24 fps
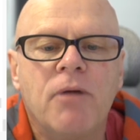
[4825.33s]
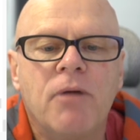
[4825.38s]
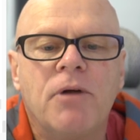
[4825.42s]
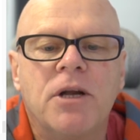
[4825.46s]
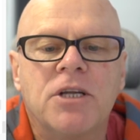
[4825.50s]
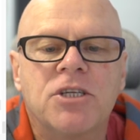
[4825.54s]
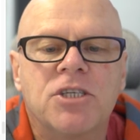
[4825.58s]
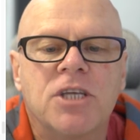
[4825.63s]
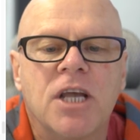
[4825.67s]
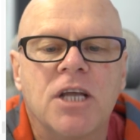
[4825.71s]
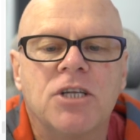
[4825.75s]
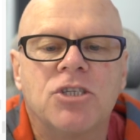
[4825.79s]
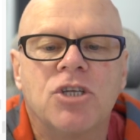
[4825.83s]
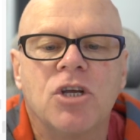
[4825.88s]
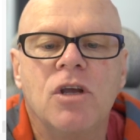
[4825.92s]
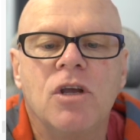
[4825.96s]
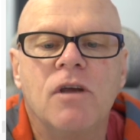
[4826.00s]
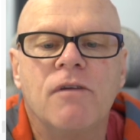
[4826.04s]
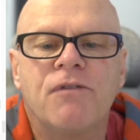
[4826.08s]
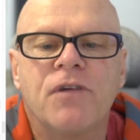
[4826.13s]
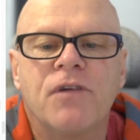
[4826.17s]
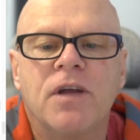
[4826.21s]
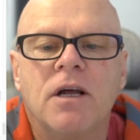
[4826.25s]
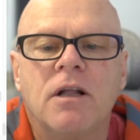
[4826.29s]
B Rich said, Do
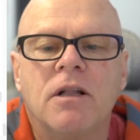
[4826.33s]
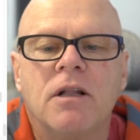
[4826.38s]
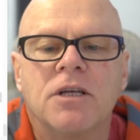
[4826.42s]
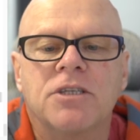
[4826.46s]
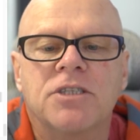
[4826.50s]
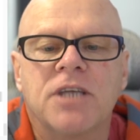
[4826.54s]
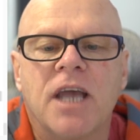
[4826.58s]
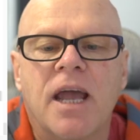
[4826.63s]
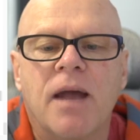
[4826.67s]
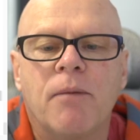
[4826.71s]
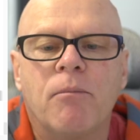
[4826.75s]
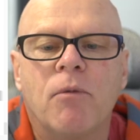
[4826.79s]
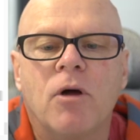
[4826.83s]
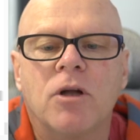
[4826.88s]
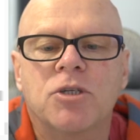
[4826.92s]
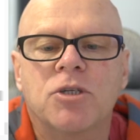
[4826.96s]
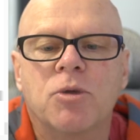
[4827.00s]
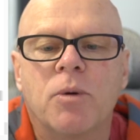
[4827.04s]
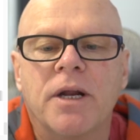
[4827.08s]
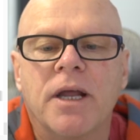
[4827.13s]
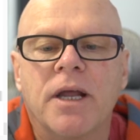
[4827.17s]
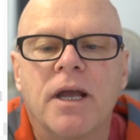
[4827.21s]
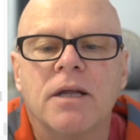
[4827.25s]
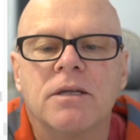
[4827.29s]
you feel the
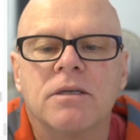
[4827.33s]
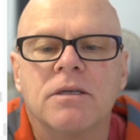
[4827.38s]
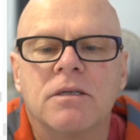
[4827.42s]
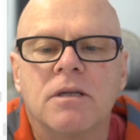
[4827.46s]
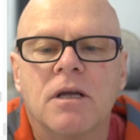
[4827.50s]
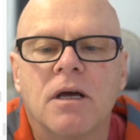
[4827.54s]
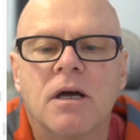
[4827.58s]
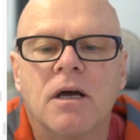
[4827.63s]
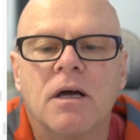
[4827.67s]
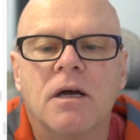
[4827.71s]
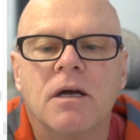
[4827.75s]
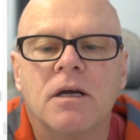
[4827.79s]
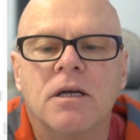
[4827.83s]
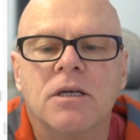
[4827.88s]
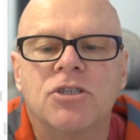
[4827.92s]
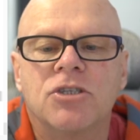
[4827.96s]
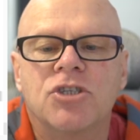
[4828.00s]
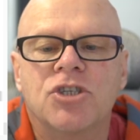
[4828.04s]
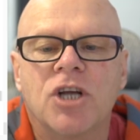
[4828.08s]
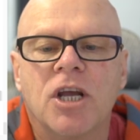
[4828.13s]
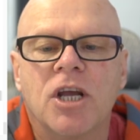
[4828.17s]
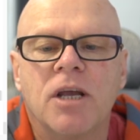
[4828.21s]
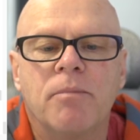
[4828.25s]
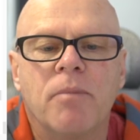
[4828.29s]
Tamron 28 uh,
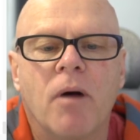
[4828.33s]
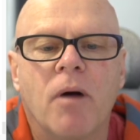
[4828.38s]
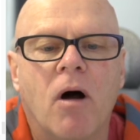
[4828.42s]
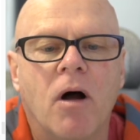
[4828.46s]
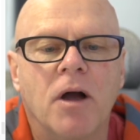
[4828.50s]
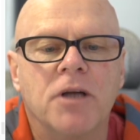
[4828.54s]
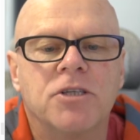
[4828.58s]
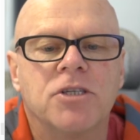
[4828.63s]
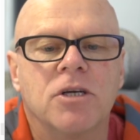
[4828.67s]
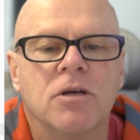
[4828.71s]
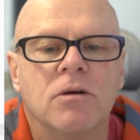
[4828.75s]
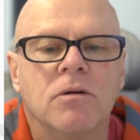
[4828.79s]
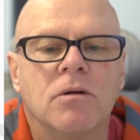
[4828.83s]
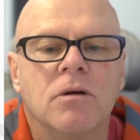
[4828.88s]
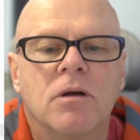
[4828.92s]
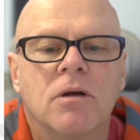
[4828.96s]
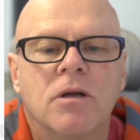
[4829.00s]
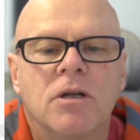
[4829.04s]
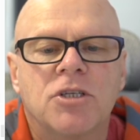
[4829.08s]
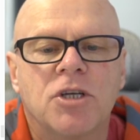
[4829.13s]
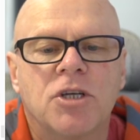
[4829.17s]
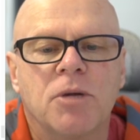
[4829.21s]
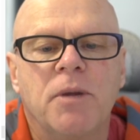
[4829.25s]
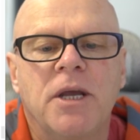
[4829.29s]
is cheap? I do.
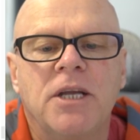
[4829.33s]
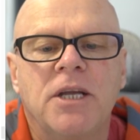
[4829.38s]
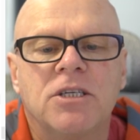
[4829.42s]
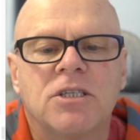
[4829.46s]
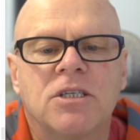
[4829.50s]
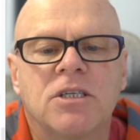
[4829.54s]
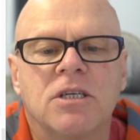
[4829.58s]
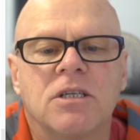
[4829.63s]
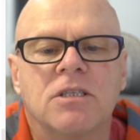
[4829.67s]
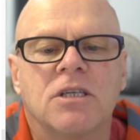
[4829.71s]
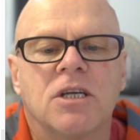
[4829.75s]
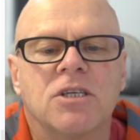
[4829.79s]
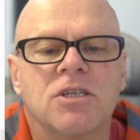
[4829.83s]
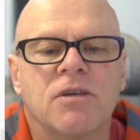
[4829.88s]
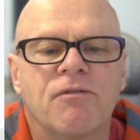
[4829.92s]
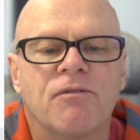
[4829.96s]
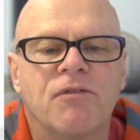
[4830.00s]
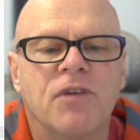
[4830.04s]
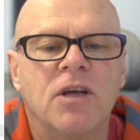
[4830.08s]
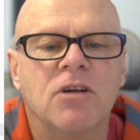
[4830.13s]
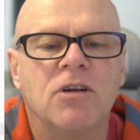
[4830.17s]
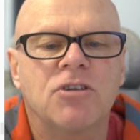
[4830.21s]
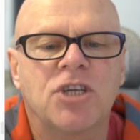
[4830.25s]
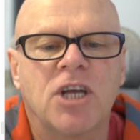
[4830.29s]
Do you mean, does
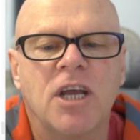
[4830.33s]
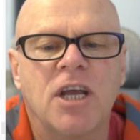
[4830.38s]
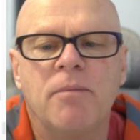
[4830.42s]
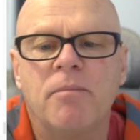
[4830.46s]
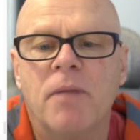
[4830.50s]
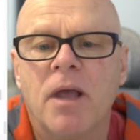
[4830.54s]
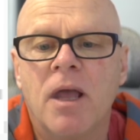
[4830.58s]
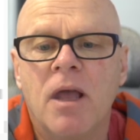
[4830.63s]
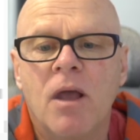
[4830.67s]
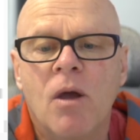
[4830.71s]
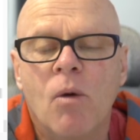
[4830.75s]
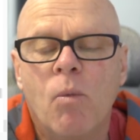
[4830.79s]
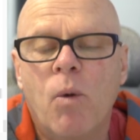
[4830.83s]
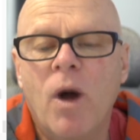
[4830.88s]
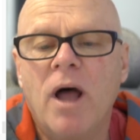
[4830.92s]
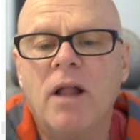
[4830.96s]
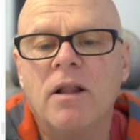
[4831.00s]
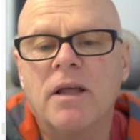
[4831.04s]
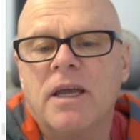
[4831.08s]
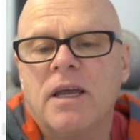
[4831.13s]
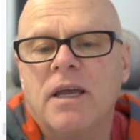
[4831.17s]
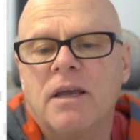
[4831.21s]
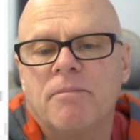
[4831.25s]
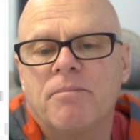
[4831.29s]
it feel cheap?
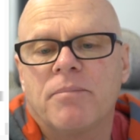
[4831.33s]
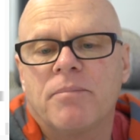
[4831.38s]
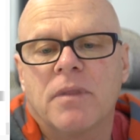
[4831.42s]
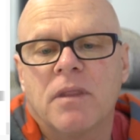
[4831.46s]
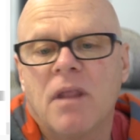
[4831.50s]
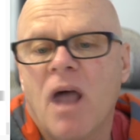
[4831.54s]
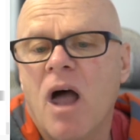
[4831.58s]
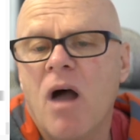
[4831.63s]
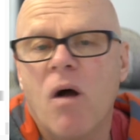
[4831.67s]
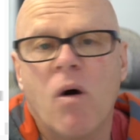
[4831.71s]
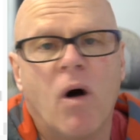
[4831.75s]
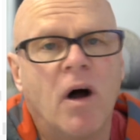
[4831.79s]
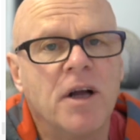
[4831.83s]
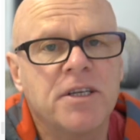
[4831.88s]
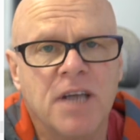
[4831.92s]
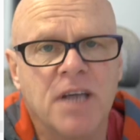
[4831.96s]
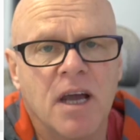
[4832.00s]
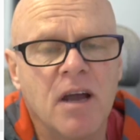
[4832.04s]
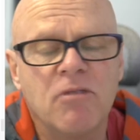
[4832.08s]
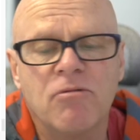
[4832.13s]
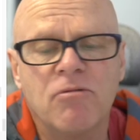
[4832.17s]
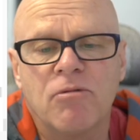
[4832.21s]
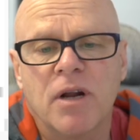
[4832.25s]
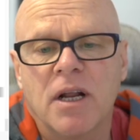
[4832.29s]
Well, no, I
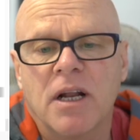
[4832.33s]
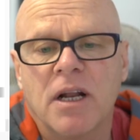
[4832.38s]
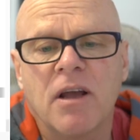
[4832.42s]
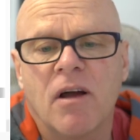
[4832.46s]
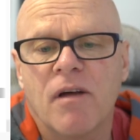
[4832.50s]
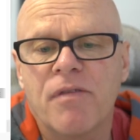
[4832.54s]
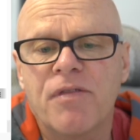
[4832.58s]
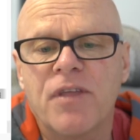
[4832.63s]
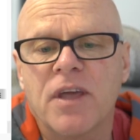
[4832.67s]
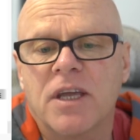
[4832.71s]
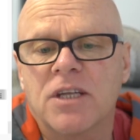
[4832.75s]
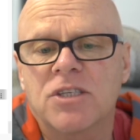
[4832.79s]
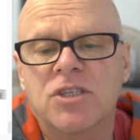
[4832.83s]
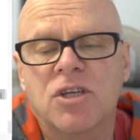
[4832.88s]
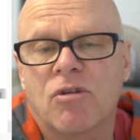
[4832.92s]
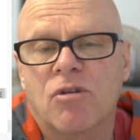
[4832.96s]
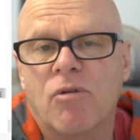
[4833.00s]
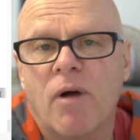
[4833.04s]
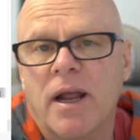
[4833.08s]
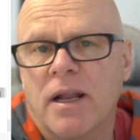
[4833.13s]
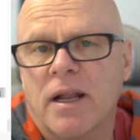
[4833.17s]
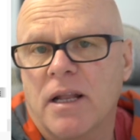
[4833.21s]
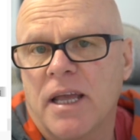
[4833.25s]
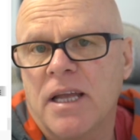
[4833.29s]
don't really. I think it's
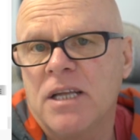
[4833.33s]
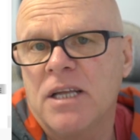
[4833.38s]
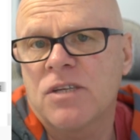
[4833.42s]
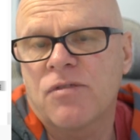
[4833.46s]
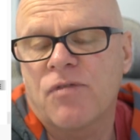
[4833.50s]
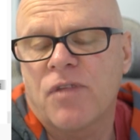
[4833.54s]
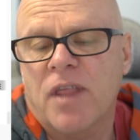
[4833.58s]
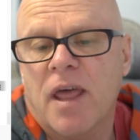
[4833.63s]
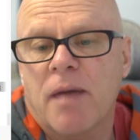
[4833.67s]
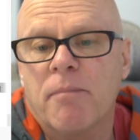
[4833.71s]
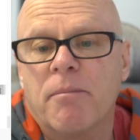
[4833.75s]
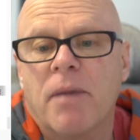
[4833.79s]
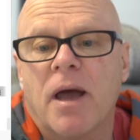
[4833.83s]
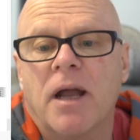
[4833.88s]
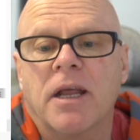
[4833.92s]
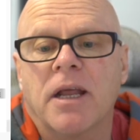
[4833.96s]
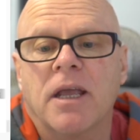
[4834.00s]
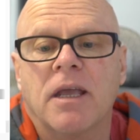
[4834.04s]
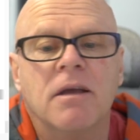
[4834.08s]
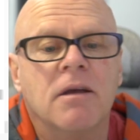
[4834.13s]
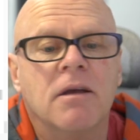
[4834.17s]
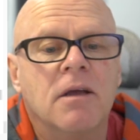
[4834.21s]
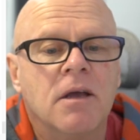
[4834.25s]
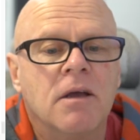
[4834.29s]
a great lens for that
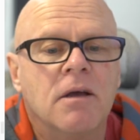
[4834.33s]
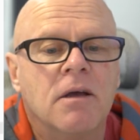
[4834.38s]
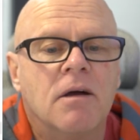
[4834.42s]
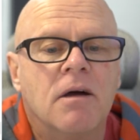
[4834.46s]
money.